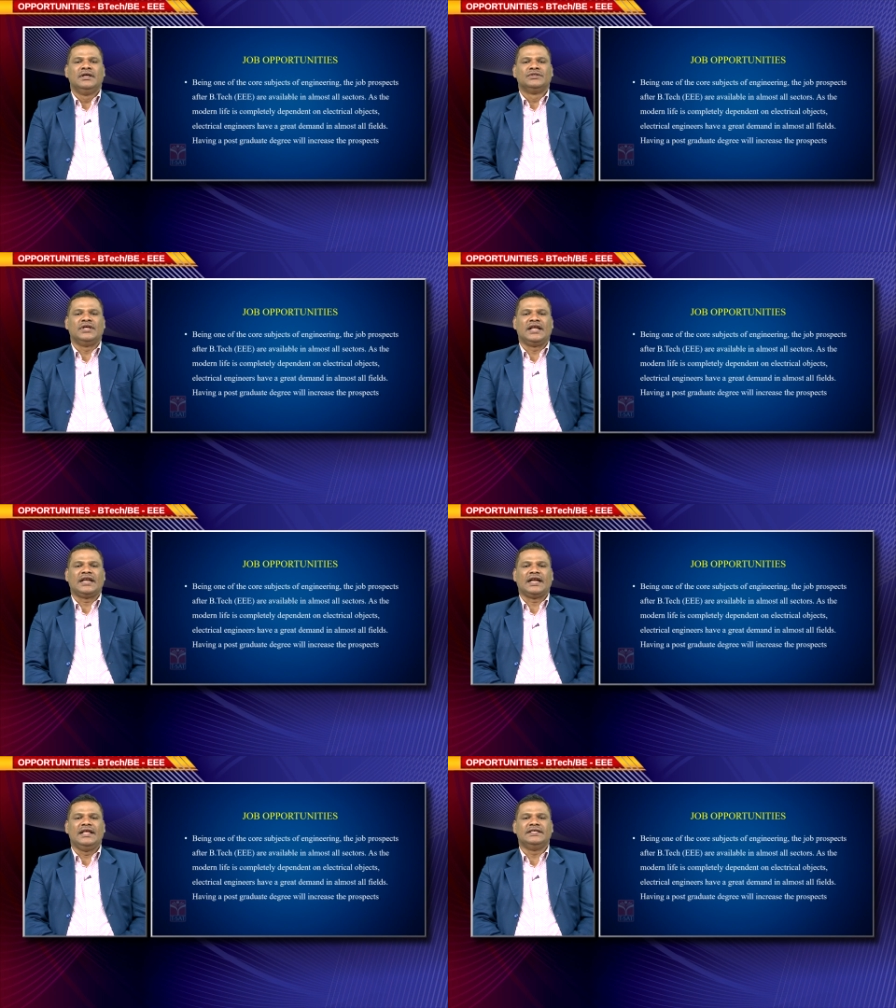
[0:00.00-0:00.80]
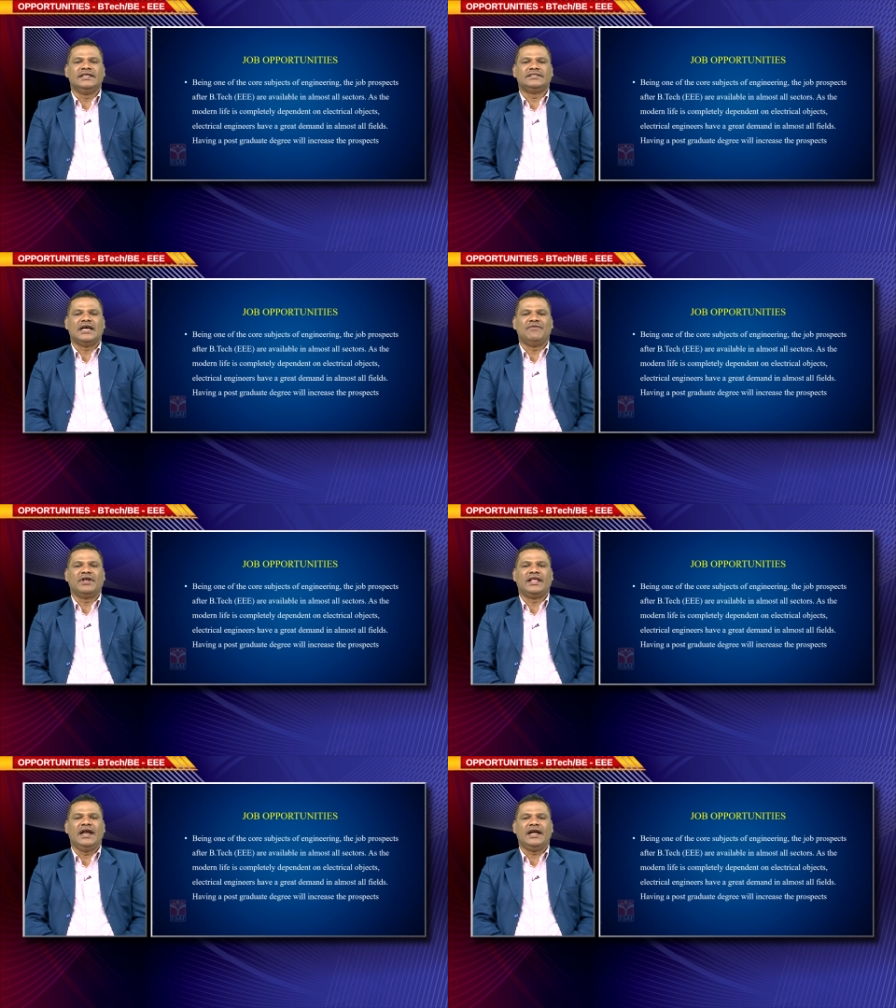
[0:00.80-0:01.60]
So, electrical engineers have a
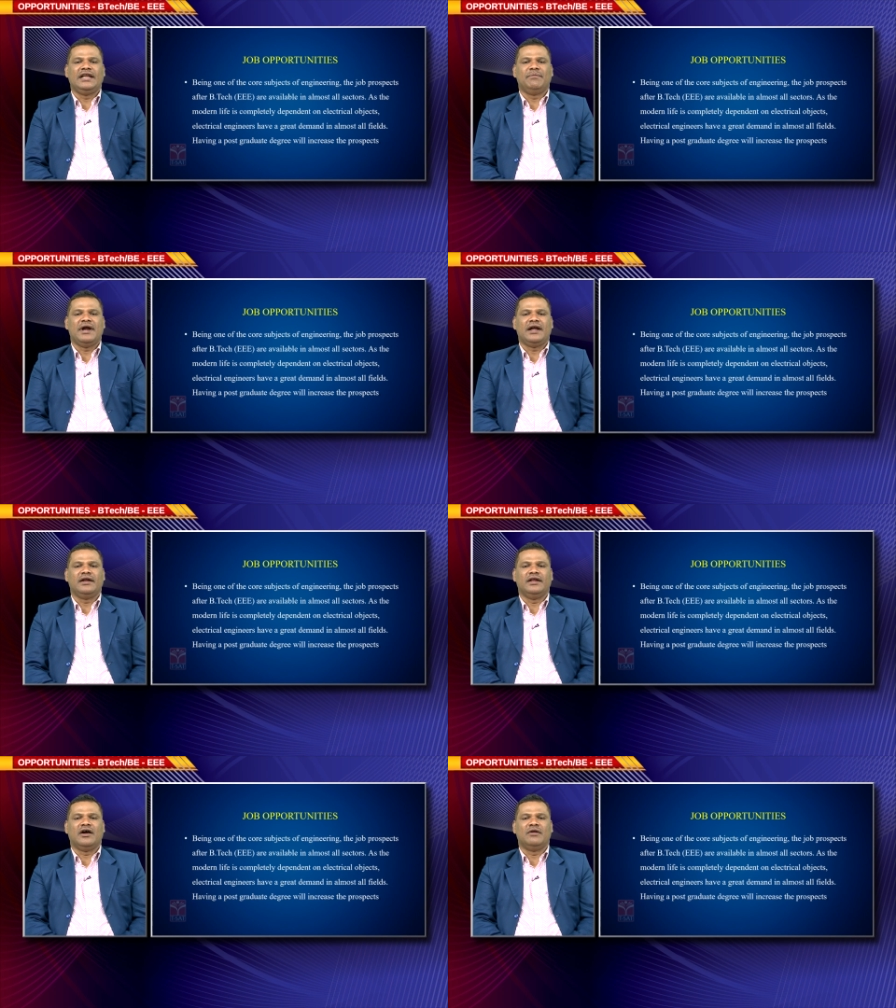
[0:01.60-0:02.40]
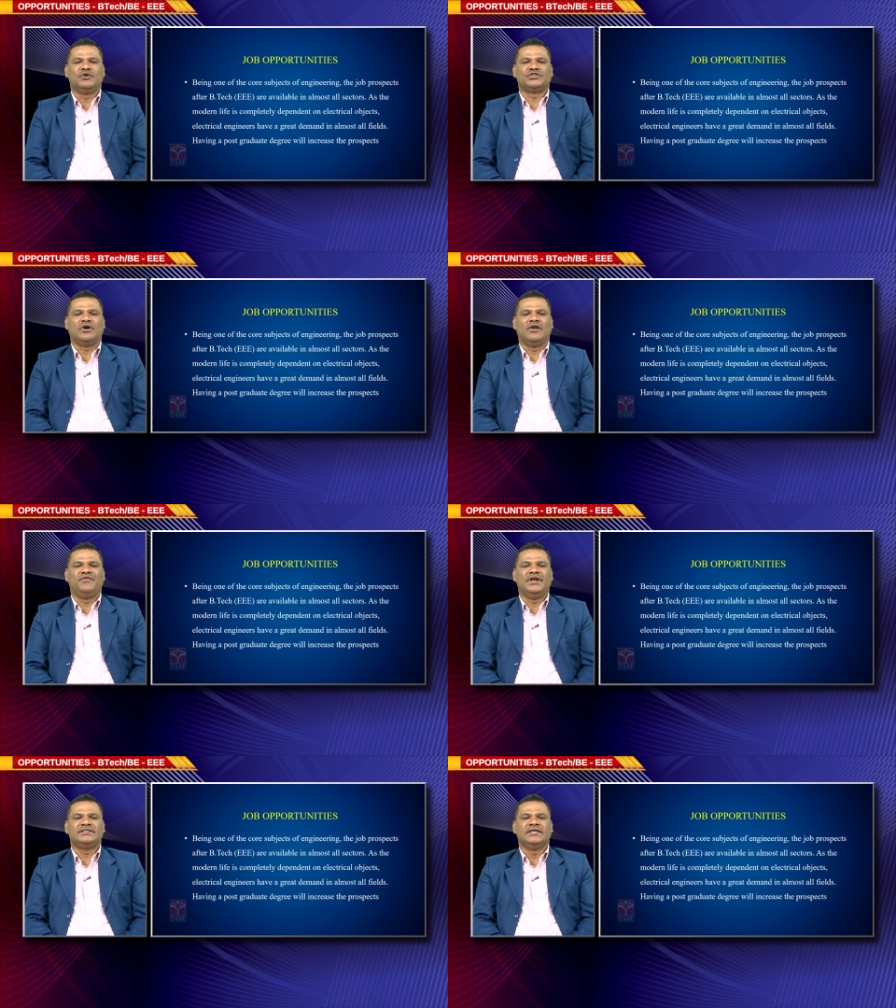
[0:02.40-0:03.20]
great demand in almost all
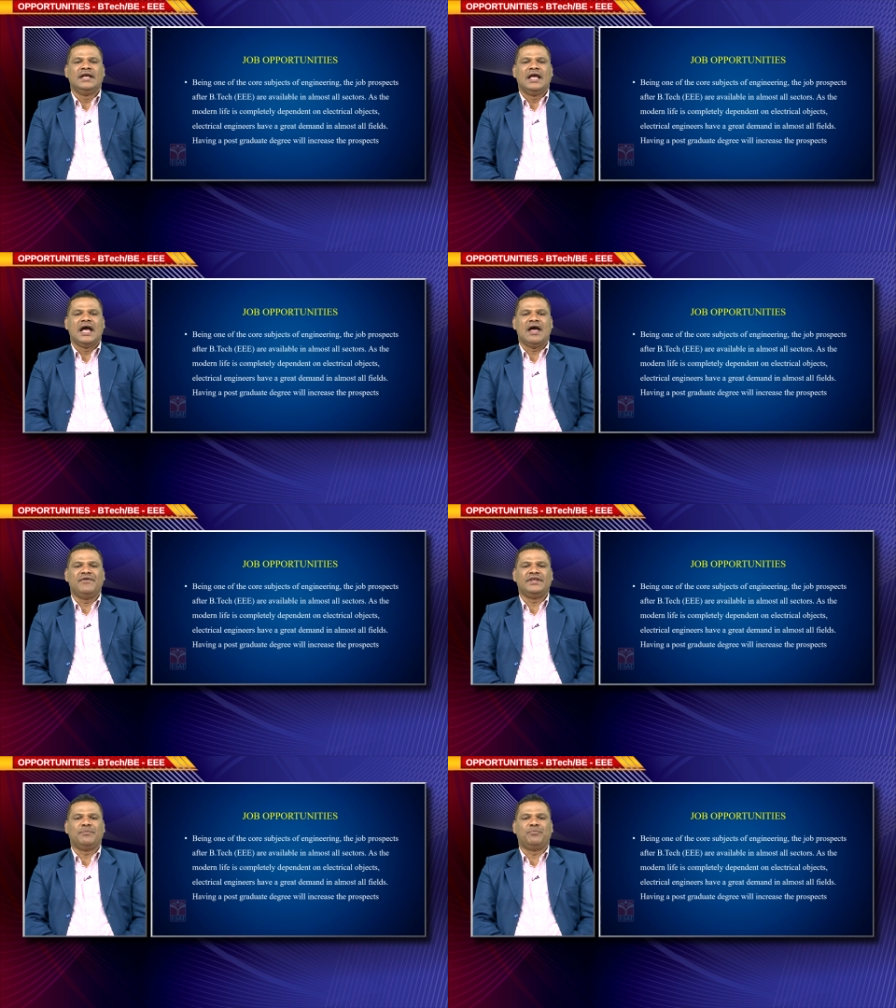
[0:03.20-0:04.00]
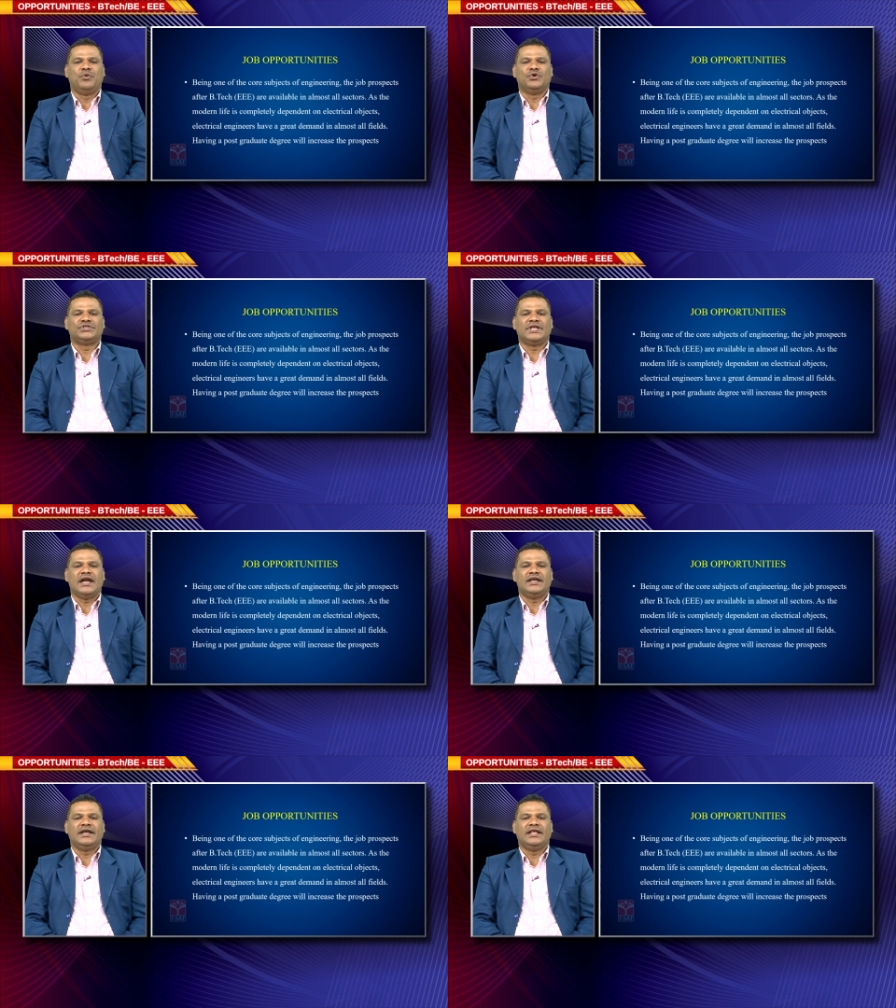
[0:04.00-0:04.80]
fields. Having a
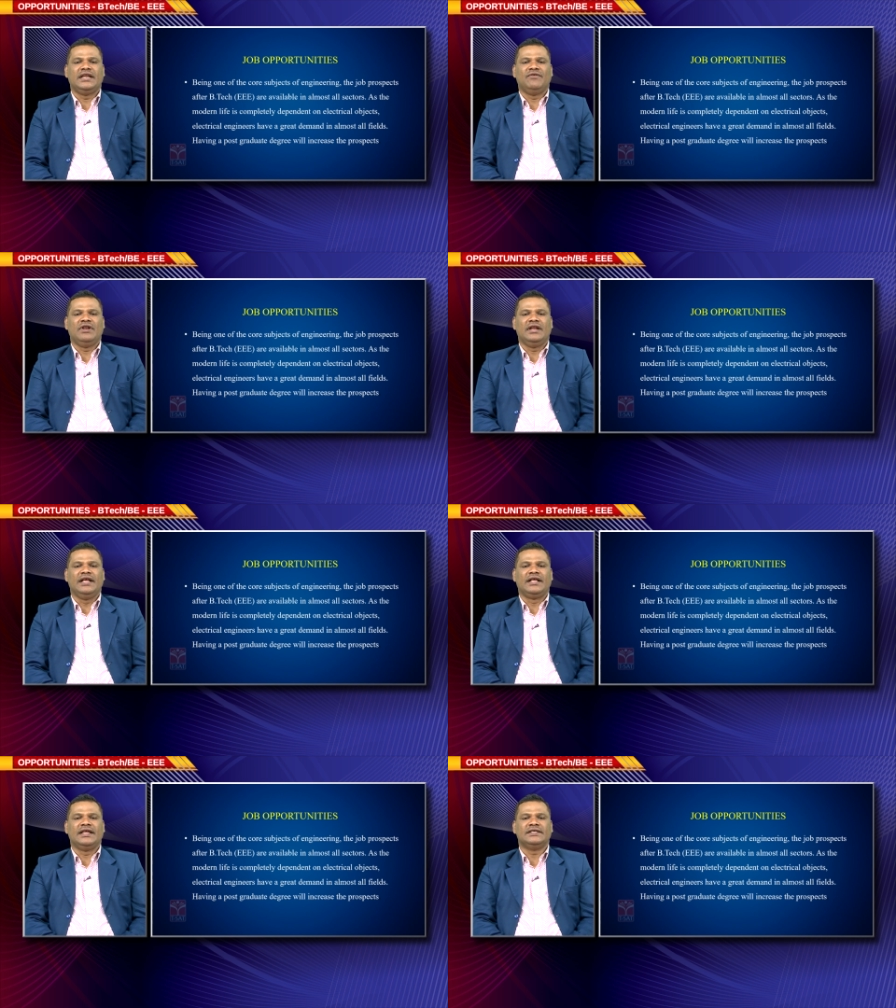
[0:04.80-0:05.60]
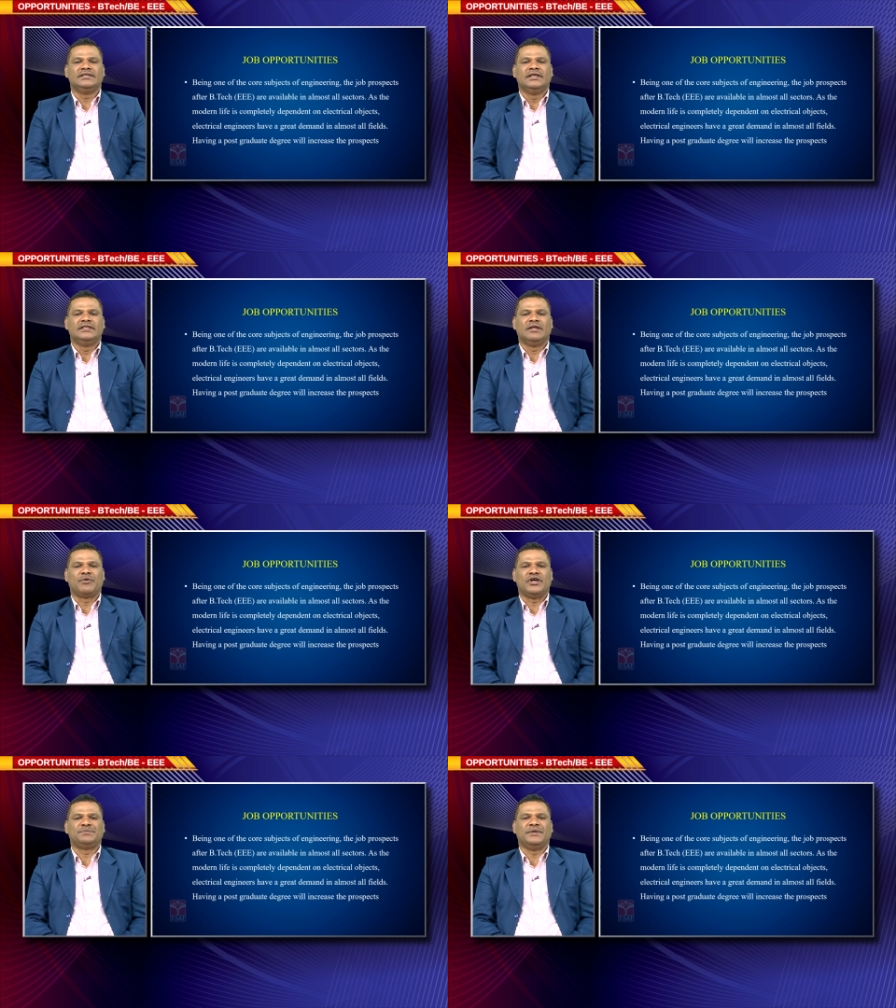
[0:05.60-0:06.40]
postgraduate degree will increase the
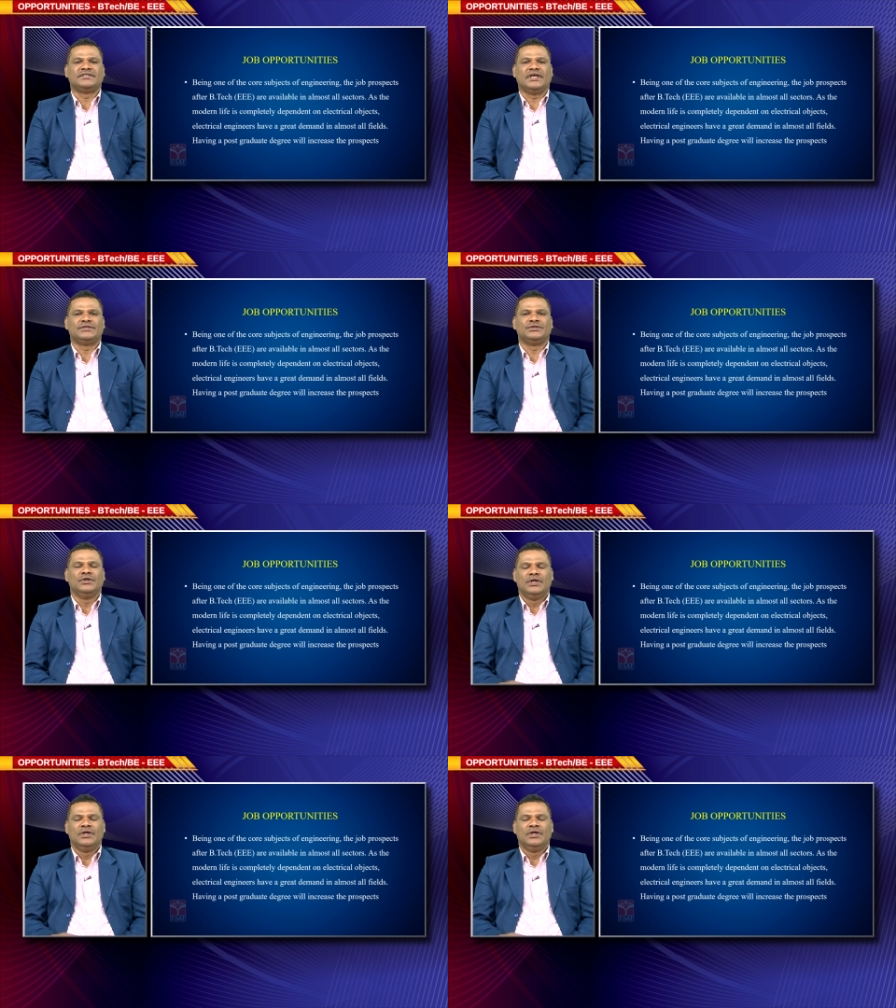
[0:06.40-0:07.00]
prospects also.